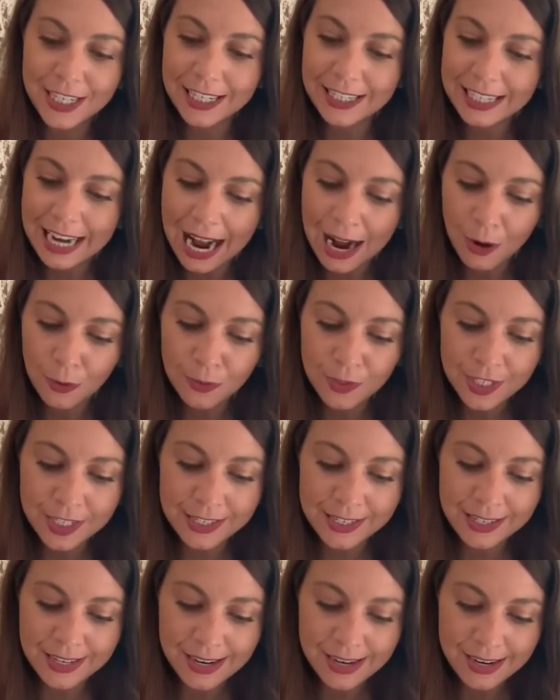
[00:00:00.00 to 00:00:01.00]

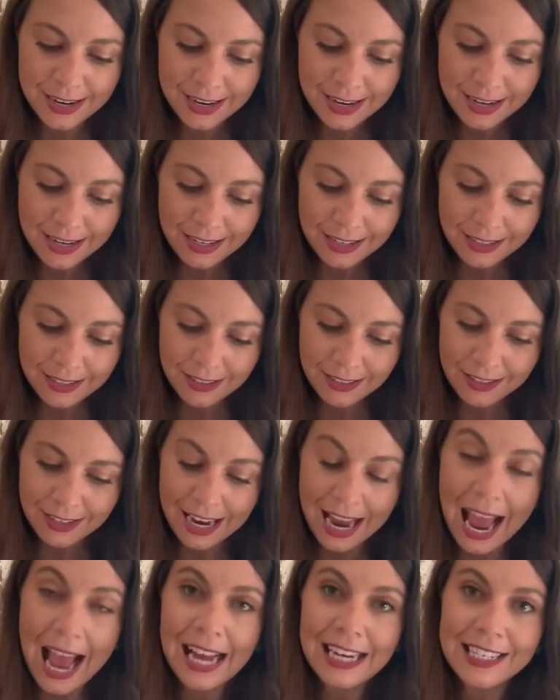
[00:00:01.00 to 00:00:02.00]
doubts
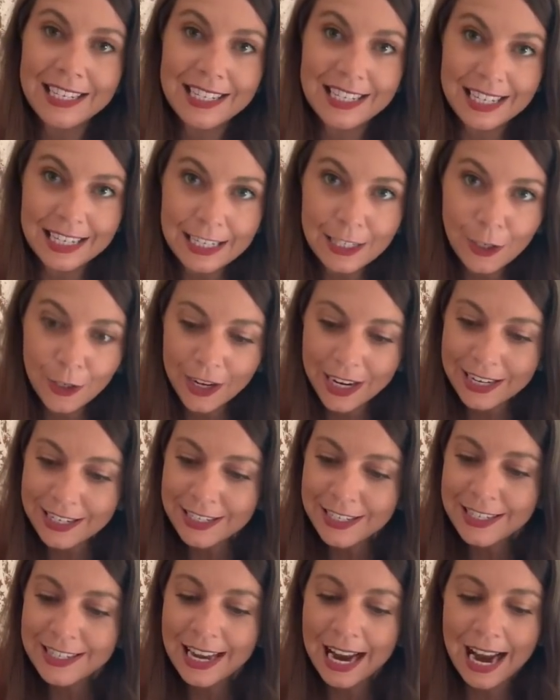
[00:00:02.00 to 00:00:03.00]
and
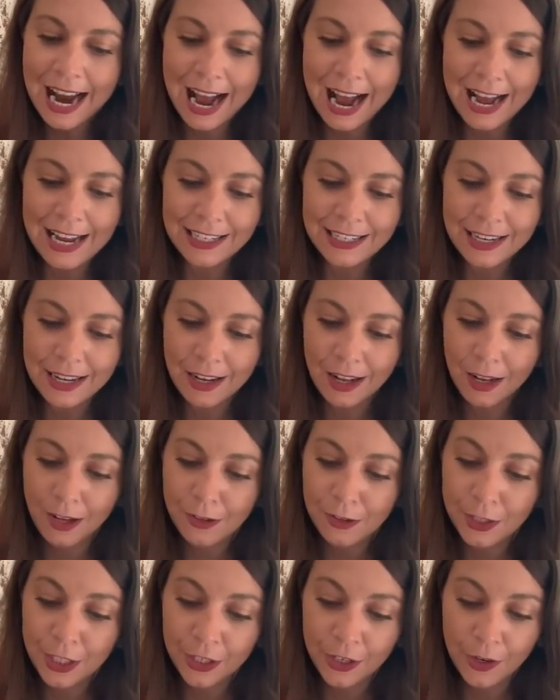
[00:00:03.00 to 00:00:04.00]
secrets, and
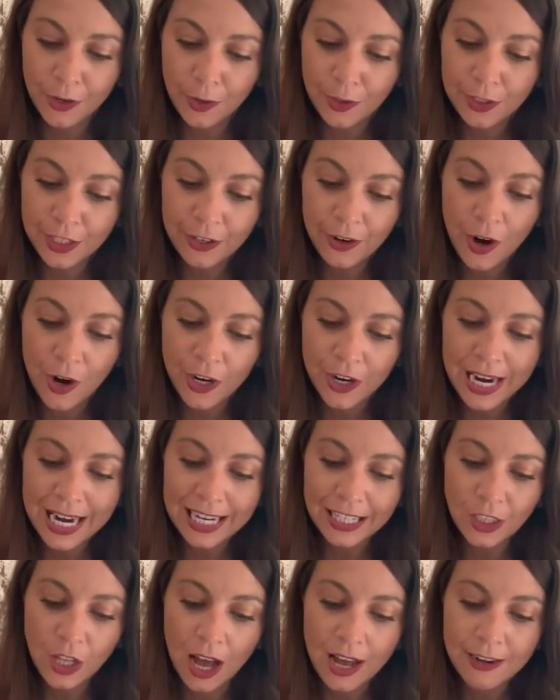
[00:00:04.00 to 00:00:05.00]
there are
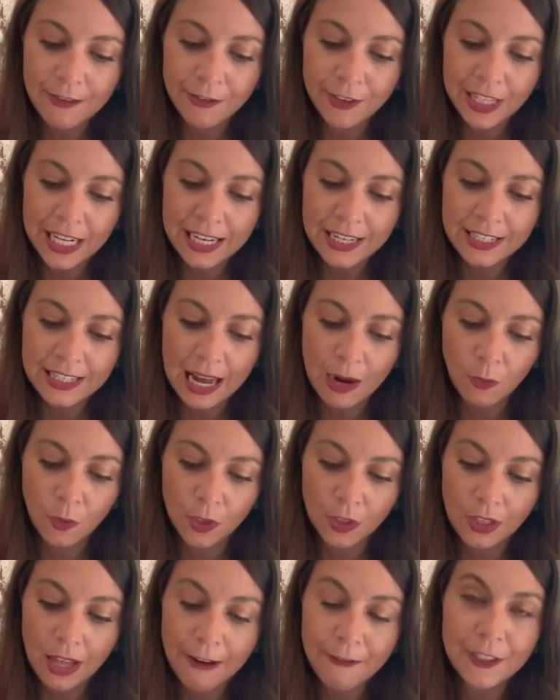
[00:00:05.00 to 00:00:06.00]
a lot of things that
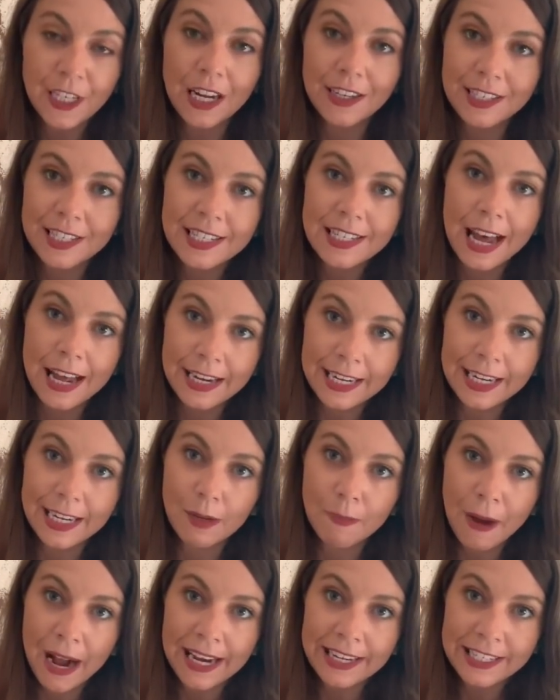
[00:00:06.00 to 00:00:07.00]
were left unsaid
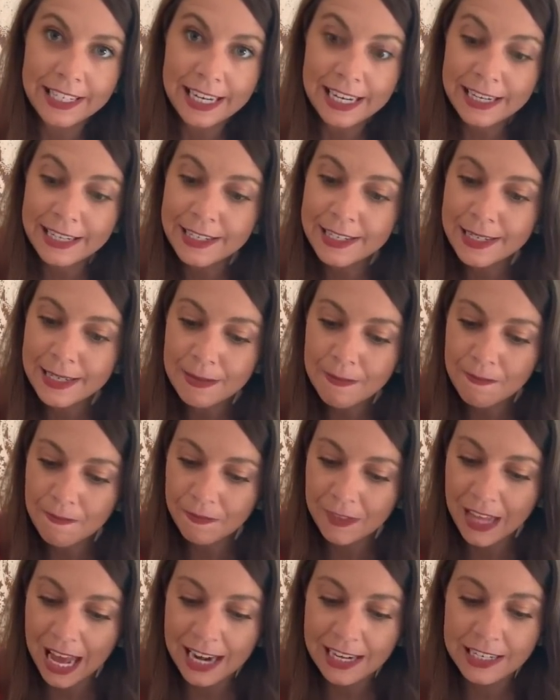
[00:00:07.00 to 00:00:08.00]
here, Pisces.
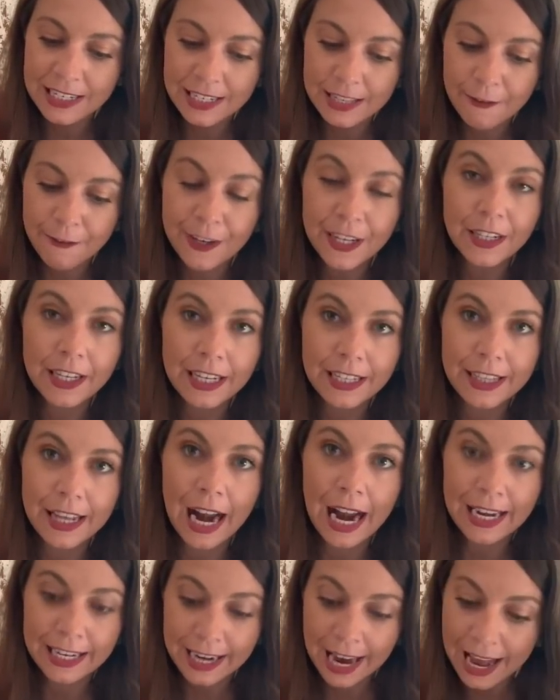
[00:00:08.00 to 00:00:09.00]
That is the feeling that
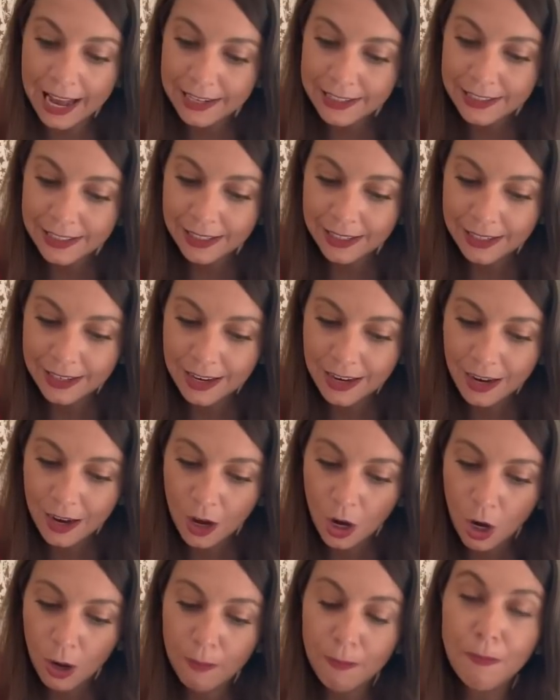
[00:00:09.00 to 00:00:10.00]
I get.
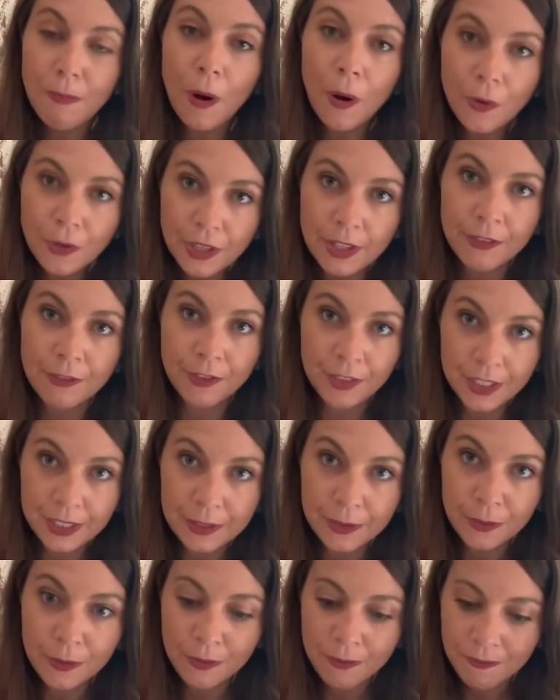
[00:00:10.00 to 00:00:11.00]
Both of
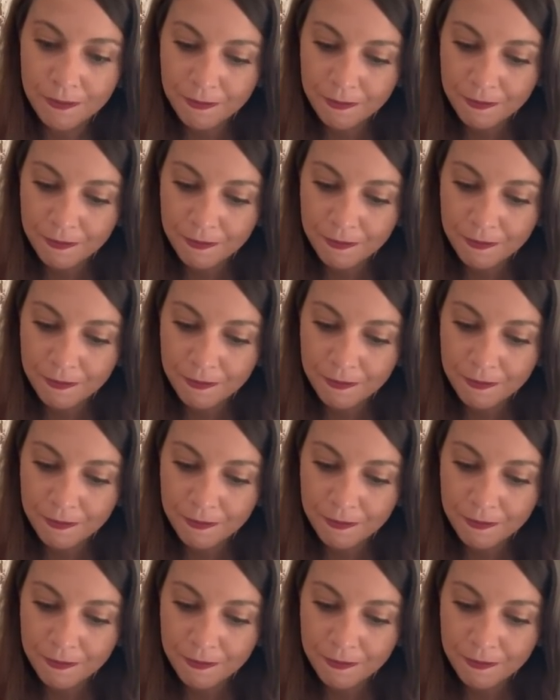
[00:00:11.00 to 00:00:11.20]
you